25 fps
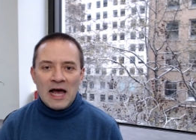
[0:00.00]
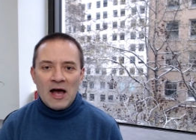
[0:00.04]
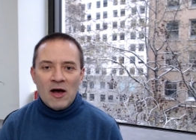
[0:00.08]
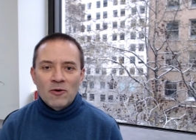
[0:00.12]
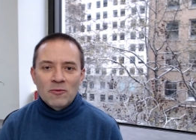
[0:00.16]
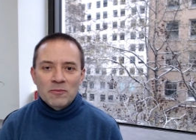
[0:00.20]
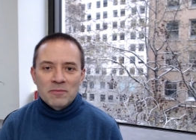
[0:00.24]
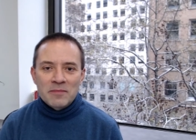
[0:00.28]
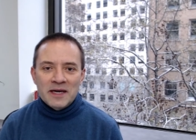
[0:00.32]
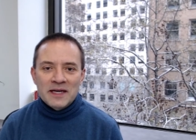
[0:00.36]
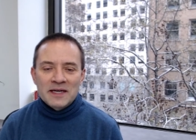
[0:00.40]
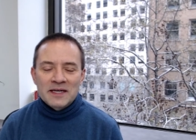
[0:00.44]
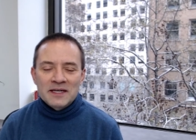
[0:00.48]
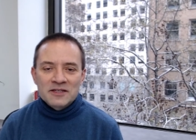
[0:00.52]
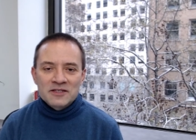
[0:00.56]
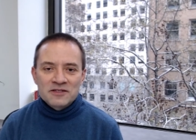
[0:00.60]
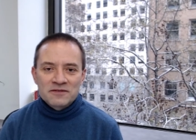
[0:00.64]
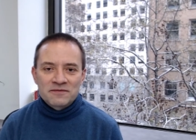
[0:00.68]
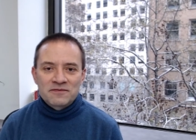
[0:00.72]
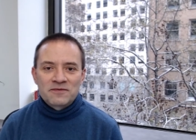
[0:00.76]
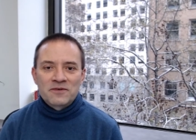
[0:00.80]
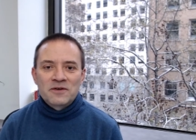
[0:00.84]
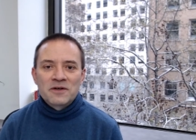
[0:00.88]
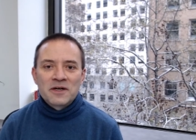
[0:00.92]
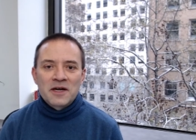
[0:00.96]
many
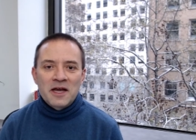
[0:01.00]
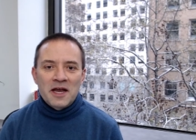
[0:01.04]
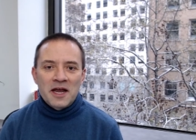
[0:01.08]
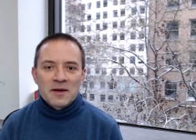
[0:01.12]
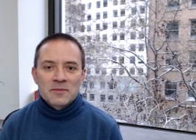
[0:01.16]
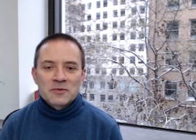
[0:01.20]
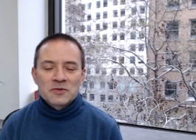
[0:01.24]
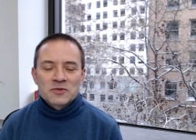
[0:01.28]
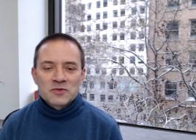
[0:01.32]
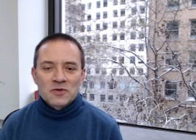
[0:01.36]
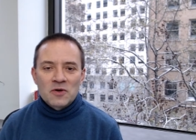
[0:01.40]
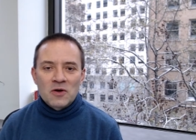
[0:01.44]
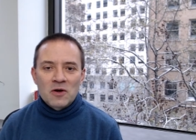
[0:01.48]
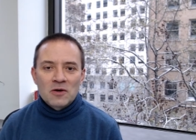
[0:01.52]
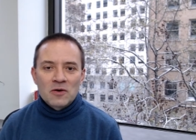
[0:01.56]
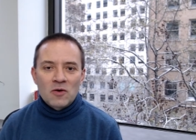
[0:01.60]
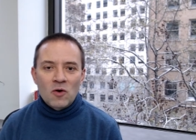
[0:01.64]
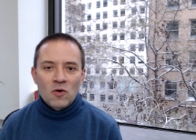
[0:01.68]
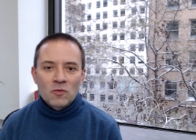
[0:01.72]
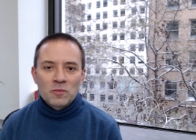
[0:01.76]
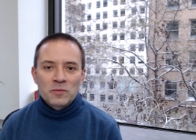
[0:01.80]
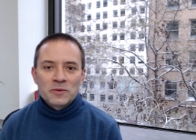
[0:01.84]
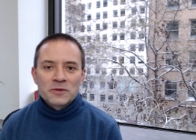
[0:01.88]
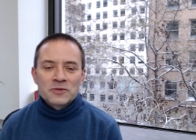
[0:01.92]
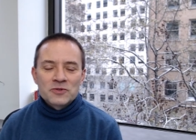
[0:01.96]
different Amazon
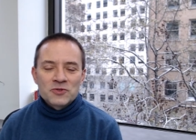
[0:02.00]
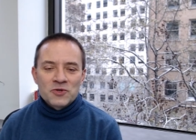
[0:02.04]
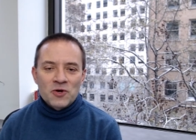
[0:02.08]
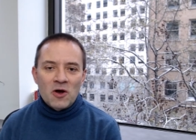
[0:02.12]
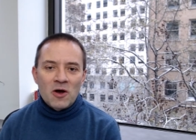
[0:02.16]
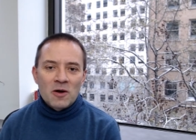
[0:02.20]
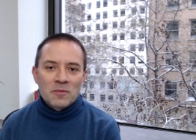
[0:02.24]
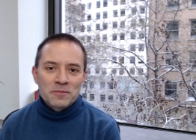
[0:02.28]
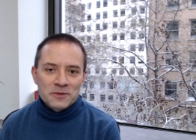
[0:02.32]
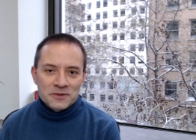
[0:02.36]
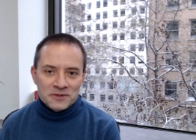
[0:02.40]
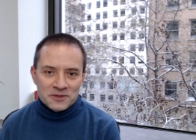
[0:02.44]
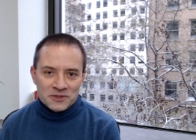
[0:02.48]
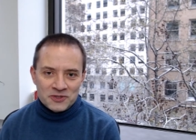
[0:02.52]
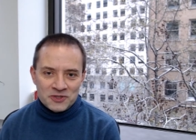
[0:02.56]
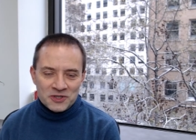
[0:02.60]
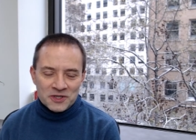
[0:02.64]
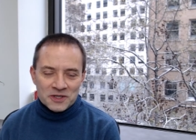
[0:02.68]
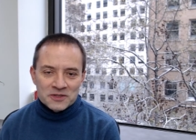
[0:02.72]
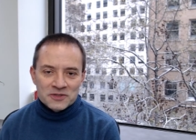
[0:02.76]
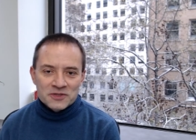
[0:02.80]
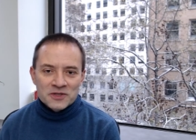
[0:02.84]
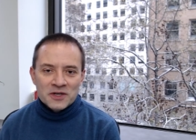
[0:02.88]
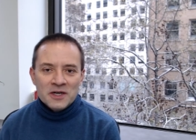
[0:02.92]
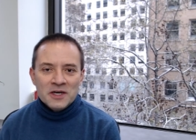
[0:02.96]
open job
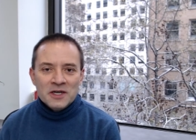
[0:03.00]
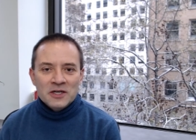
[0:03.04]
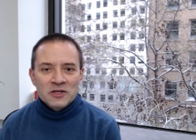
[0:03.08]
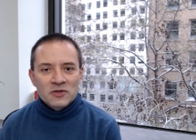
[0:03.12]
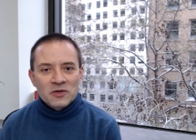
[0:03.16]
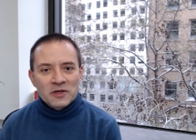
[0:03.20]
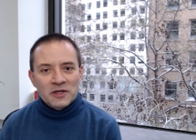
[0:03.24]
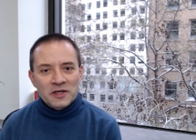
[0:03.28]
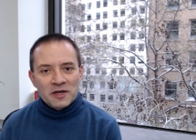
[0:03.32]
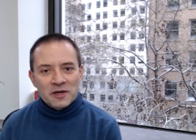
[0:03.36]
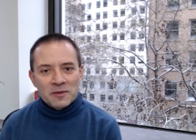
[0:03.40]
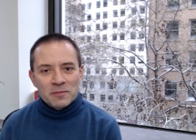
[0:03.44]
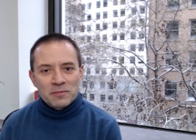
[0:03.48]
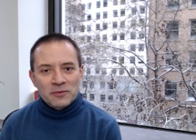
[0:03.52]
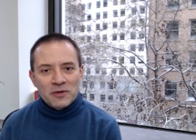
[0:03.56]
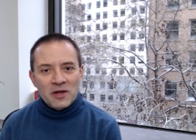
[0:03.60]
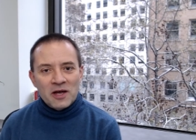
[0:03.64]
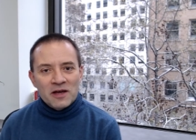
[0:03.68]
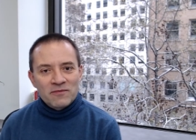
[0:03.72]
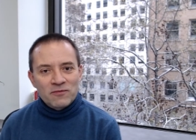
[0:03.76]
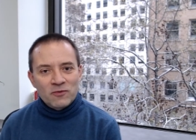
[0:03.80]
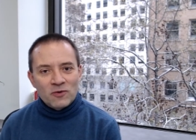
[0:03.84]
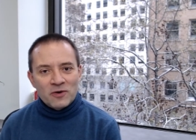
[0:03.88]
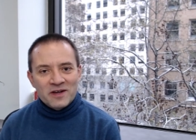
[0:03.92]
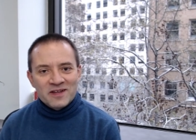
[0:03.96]
positions you can apply
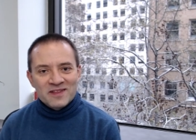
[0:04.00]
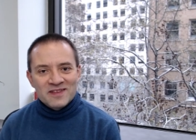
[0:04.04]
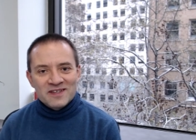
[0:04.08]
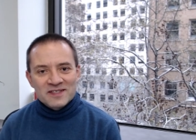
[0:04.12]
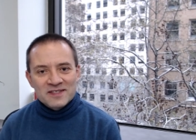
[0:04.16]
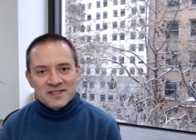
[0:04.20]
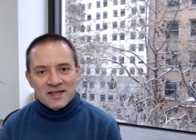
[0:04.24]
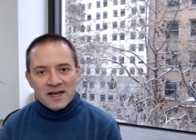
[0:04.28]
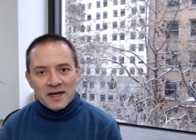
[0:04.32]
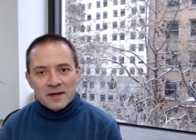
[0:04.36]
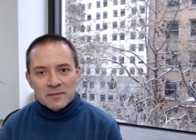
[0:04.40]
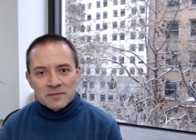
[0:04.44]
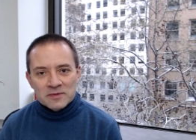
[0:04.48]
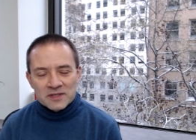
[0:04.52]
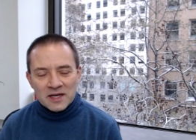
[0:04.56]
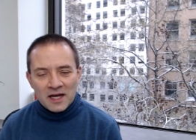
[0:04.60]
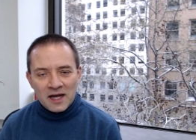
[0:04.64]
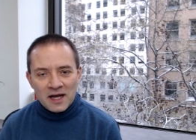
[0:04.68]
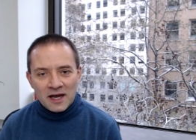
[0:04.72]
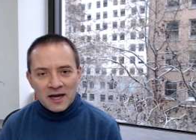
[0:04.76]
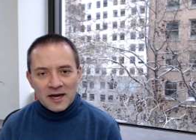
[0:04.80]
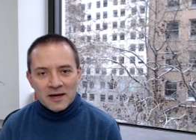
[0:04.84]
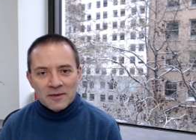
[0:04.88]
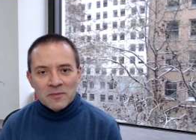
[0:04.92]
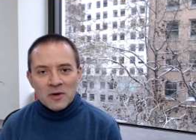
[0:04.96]
for at the same
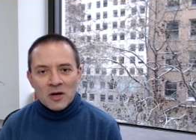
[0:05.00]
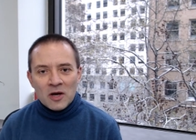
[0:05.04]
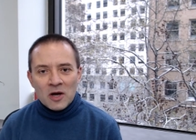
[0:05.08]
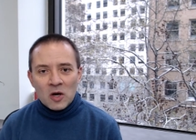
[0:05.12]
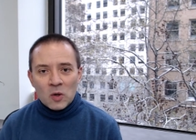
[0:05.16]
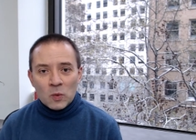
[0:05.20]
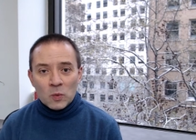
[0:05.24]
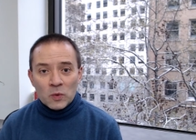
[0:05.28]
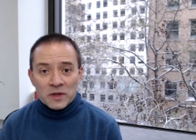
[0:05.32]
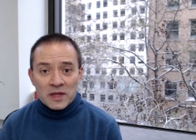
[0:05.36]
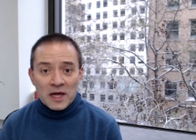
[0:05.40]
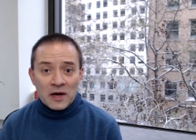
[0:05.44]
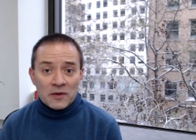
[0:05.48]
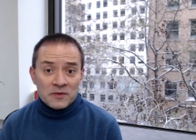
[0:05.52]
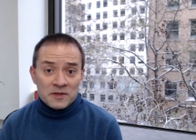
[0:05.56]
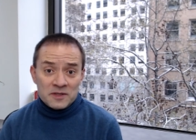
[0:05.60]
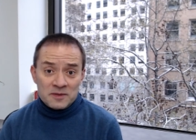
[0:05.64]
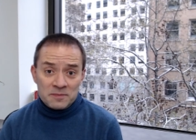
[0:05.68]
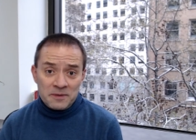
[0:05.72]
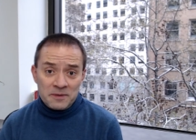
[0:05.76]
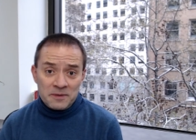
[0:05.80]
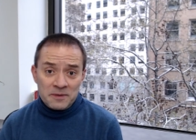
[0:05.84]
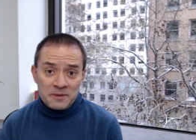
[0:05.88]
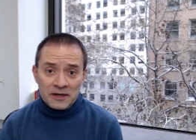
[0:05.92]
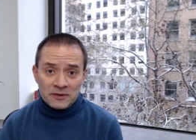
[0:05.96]
time without this
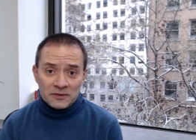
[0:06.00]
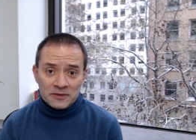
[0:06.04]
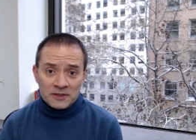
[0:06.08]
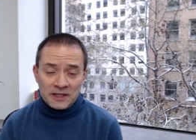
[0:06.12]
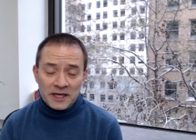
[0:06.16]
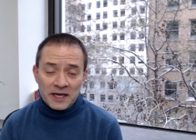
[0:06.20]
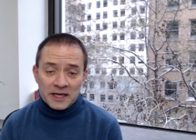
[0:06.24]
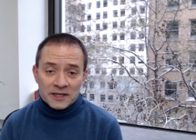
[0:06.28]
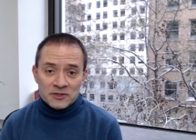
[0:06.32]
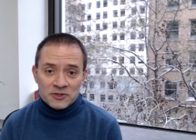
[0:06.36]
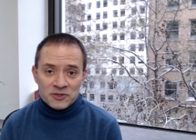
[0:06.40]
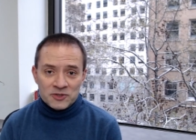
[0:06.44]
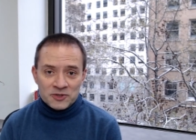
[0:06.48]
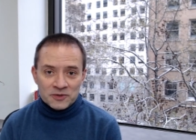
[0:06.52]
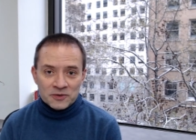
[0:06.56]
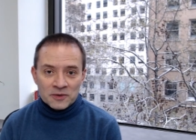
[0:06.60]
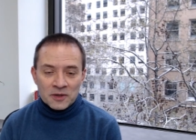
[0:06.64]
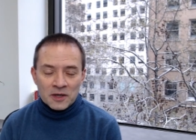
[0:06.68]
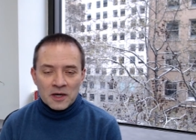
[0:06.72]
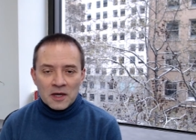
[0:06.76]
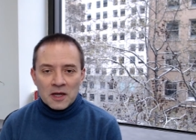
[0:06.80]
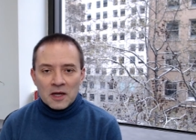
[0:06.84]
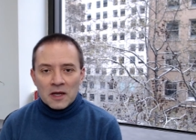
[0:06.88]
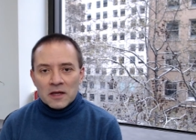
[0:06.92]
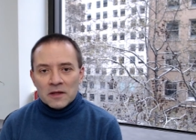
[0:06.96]
being held against you.
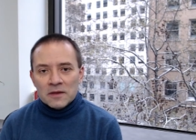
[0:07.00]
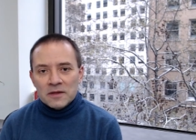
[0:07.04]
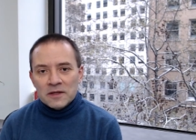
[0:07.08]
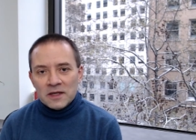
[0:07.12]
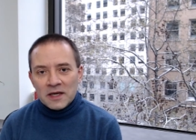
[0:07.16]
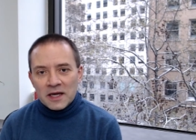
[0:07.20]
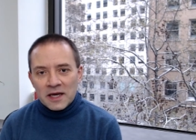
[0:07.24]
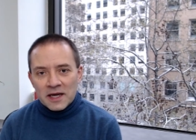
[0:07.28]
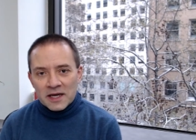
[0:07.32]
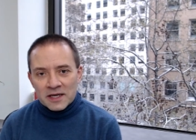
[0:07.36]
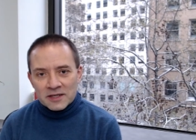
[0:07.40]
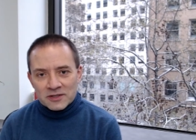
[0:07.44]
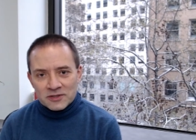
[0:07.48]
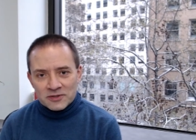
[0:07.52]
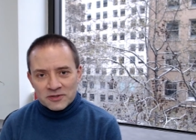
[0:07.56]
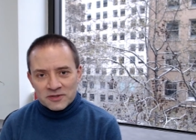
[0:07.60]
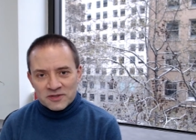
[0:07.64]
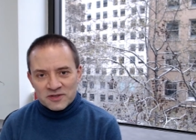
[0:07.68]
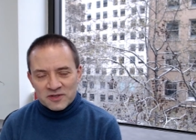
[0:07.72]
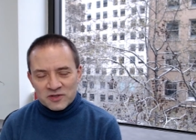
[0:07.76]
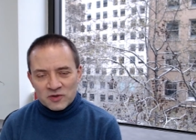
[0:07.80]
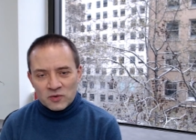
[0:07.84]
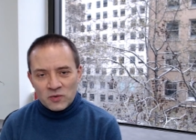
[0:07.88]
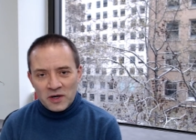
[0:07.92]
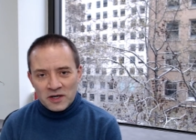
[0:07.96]
The answer to this
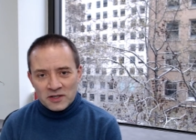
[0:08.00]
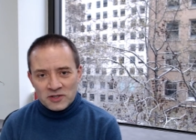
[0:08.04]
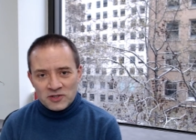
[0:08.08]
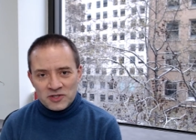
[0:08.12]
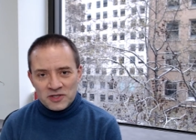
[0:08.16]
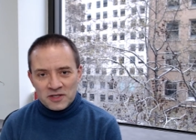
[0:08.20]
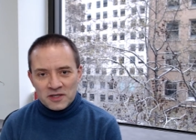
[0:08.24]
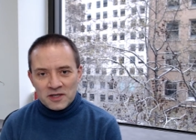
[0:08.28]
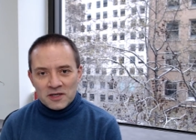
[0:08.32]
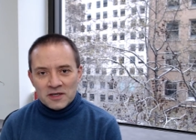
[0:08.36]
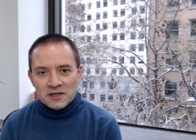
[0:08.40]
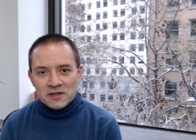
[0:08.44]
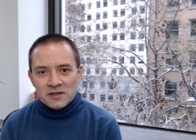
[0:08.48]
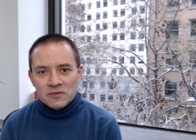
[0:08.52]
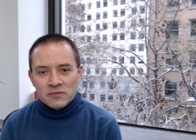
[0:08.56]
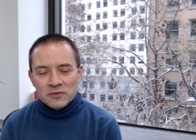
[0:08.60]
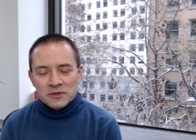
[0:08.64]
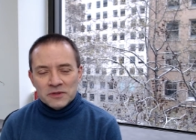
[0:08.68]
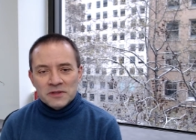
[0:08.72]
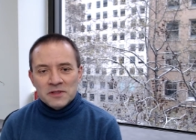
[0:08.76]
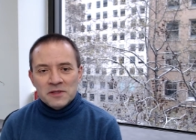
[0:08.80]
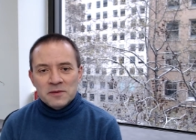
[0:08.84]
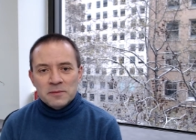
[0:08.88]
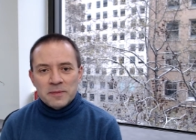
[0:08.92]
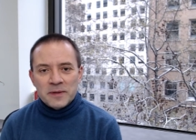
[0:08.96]
question really
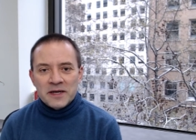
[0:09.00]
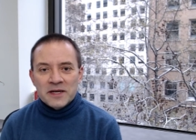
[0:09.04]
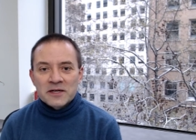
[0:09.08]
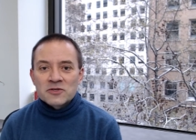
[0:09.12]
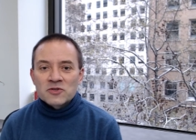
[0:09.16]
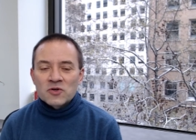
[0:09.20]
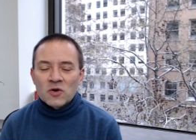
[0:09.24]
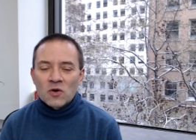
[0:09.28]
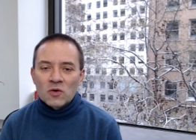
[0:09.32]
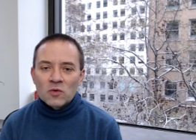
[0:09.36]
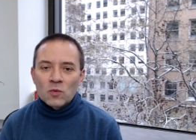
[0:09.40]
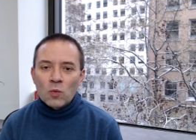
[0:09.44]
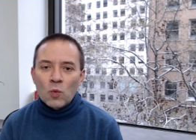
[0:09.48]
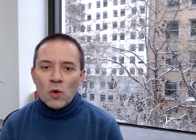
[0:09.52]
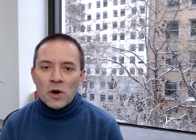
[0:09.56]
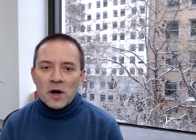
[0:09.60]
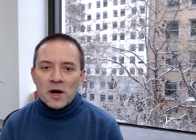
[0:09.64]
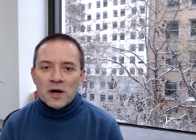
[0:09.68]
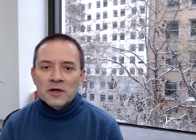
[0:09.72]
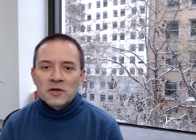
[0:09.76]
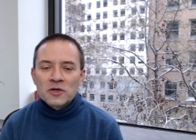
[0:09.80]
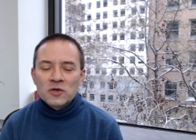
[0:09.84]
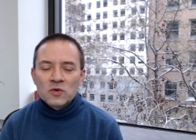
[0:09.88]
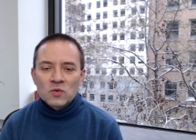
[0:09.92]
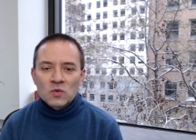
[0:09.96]
depends on where
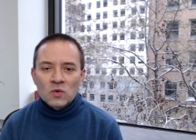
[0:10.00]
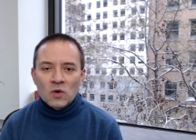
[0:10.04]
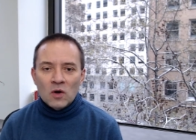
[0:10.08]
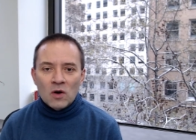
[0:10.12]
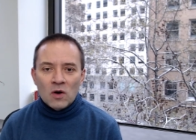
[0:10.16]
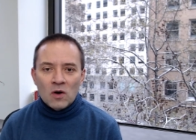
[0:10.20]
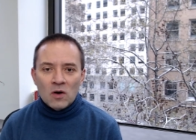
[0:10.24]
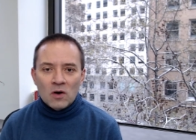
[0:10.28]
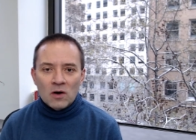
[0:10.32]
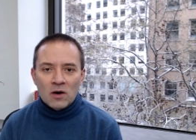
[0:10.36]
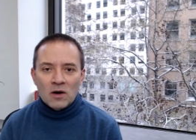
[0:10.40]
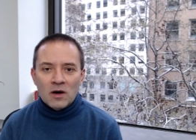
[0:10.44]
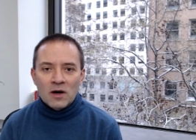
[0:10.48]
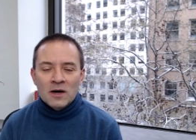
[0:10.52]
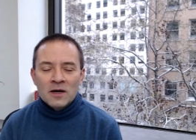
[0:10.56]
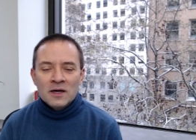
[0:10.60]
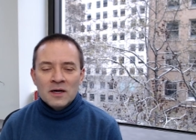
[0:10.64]
you are